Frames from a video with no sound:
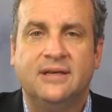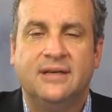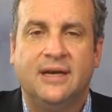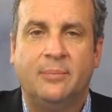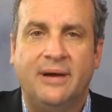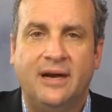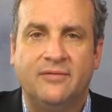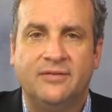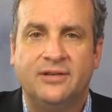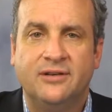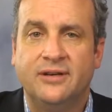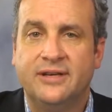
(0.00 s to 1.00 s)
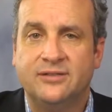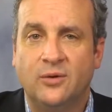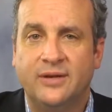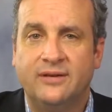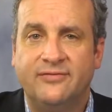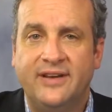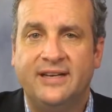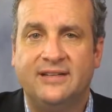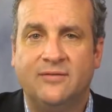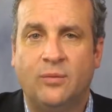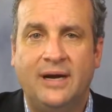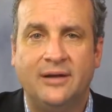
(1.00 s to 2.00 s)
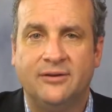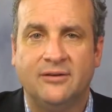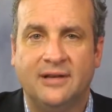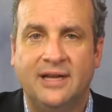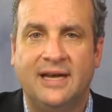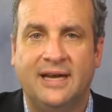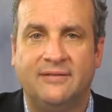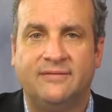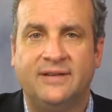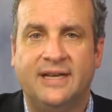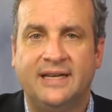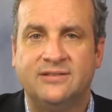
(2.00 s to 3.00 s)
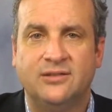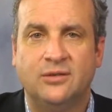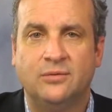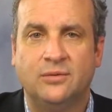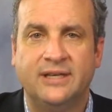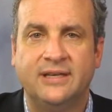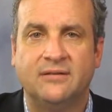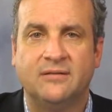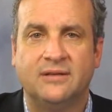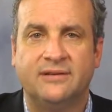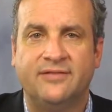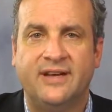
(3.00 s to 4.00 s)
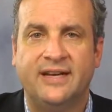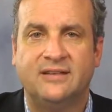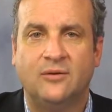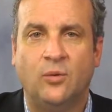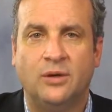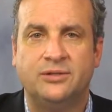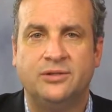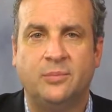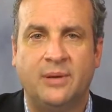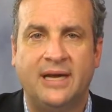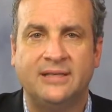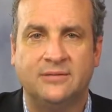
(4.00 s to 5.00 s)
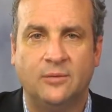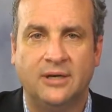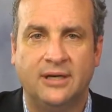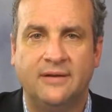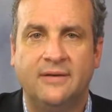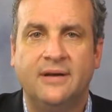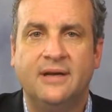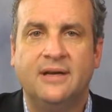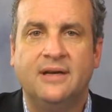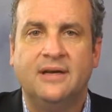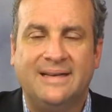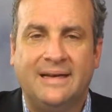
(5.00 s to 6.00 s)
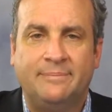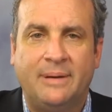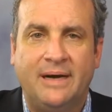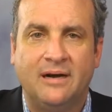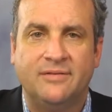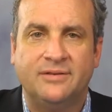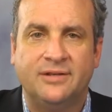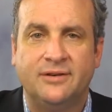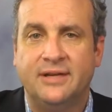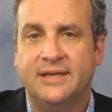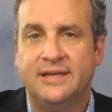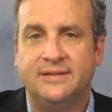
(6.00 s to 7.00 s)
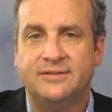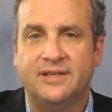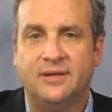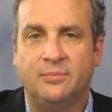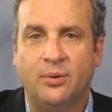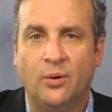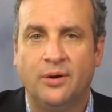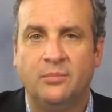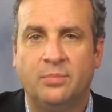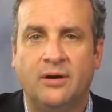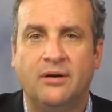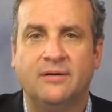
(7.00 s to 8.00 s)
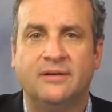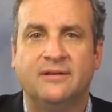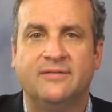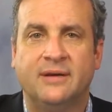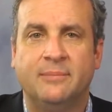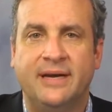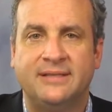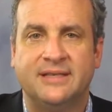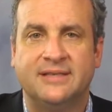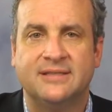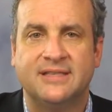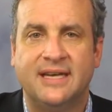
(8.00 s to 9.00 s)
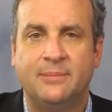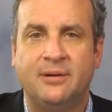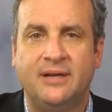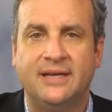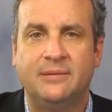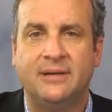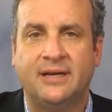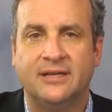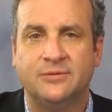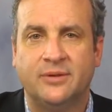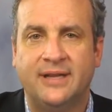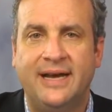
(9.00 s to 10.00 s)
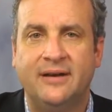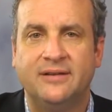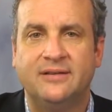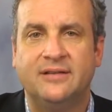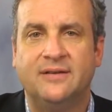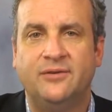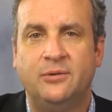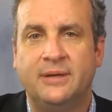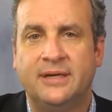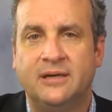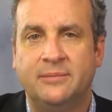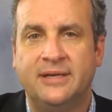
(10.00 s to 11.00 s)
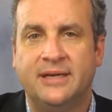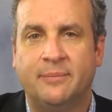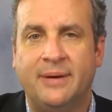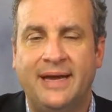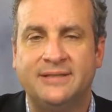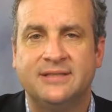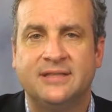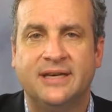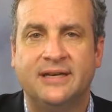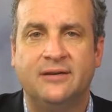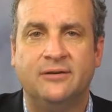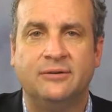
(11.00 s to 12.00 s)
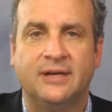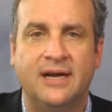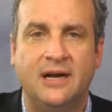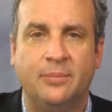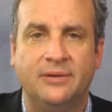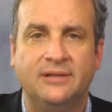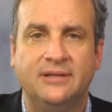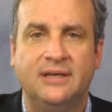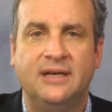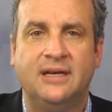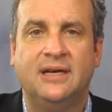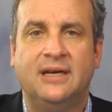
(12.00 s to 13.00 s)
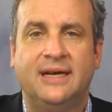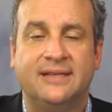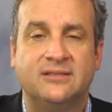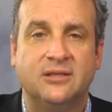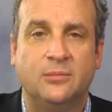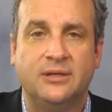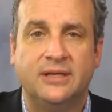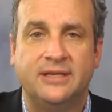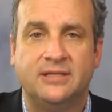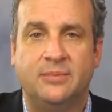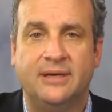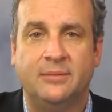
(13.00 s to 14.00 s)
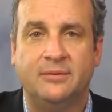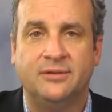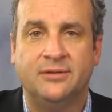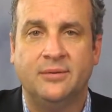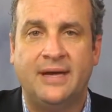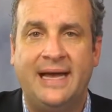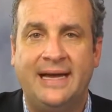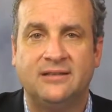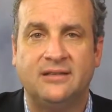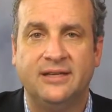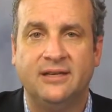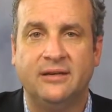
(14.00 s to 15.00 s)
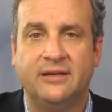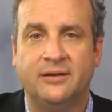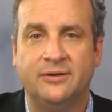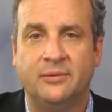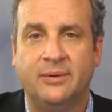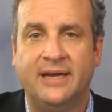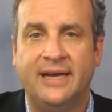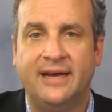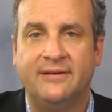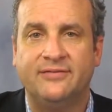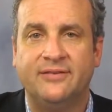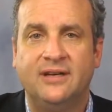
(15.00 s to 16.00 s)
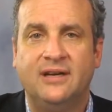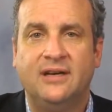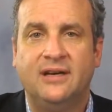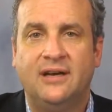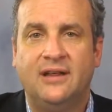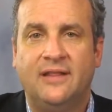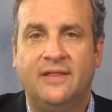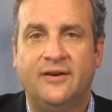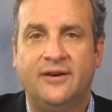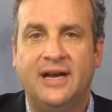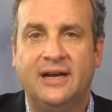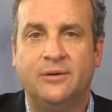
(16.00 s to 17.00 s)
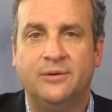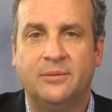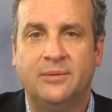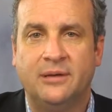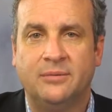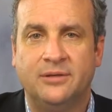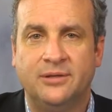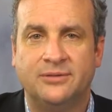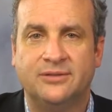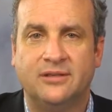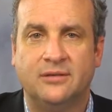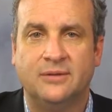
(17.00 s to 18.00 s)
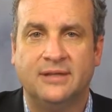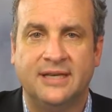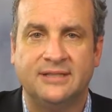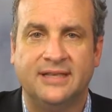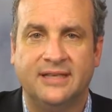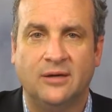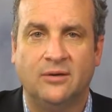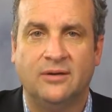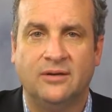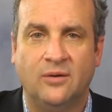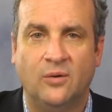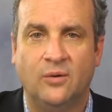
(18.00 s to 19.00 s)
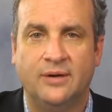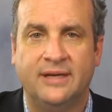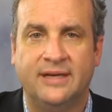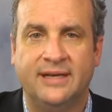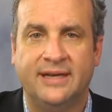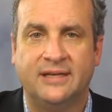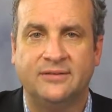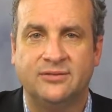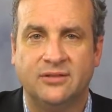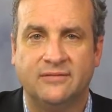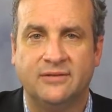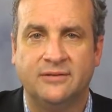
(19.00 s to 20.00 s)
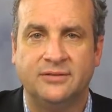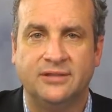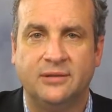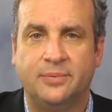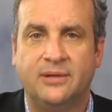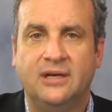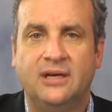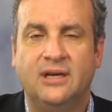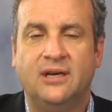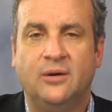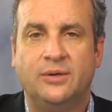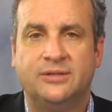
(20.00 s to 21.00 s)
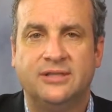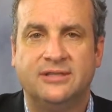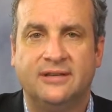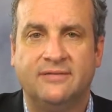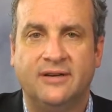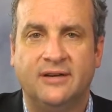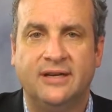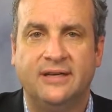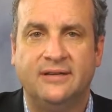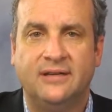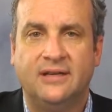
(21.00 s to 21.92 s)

a power of attorney is only effective while you're alive. It has no legal effect once you pass away. A power of attorney is an important part of a basic estate plan because without it, if you become incapacitated or incompetent and someone needs to be able to act legally on your behalf, they're not going to be able to do so unless they go to the court and get a conservatorship which is a very